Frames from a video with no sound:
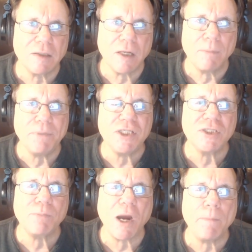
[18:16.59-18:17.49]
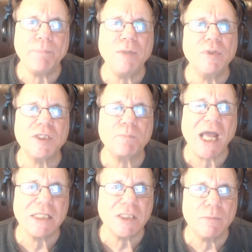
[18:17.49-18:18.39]
Be smart. Be
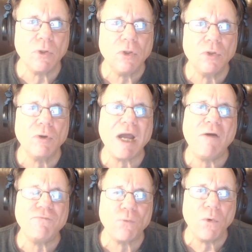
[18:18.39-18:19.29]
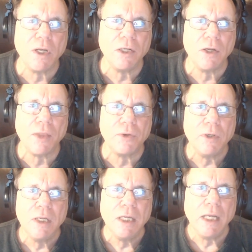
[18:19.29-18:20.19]
responsible. Look out for one another.
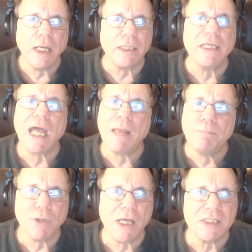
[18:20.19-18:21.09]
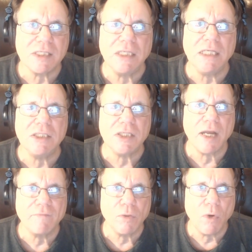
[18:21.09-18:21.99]
And God bless each and every
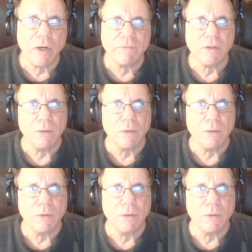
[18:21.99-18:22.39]
one of you.